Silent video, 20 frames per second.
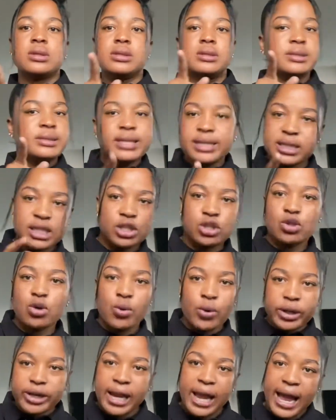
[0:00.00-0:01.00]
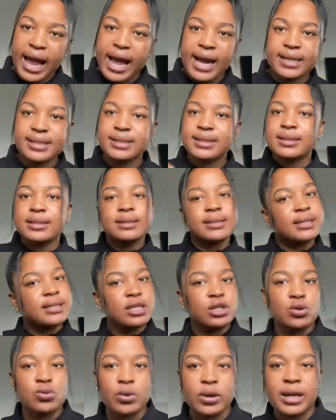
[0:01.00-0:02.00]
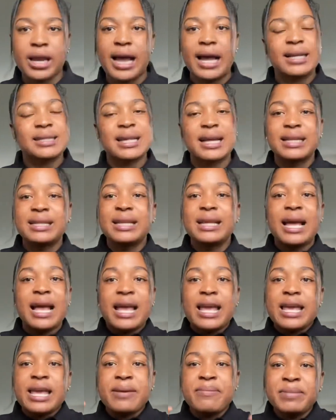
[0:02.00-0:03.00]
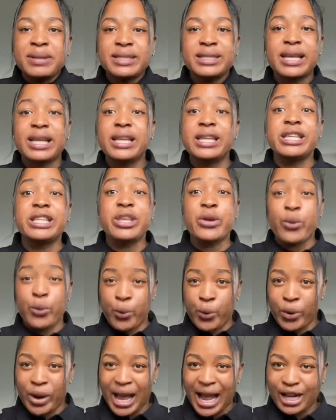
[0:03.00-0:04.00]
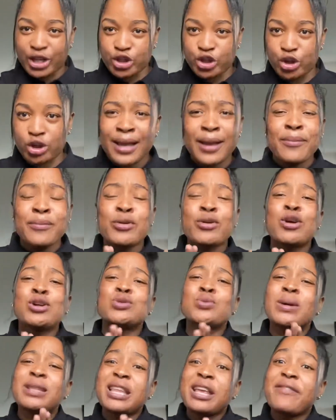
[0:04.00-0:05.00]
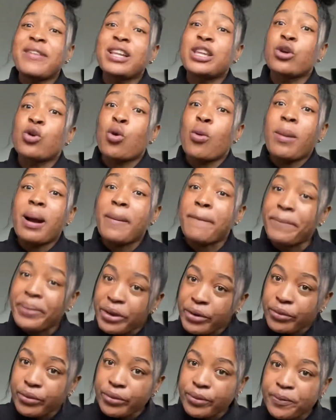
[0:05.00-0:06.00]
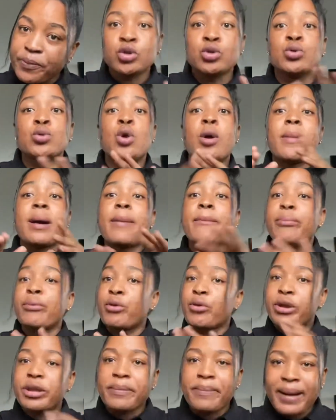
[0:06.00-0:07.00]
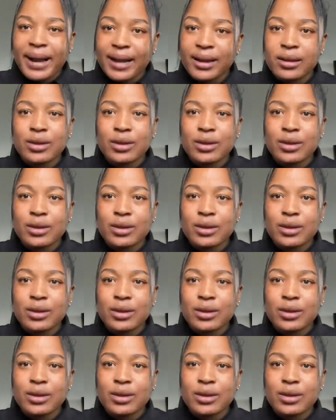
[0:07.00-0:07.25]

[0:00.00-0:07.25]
this is not what I asked, this is what I asked. And immediately they readjust, because whatever they come and build, you come and broke it back,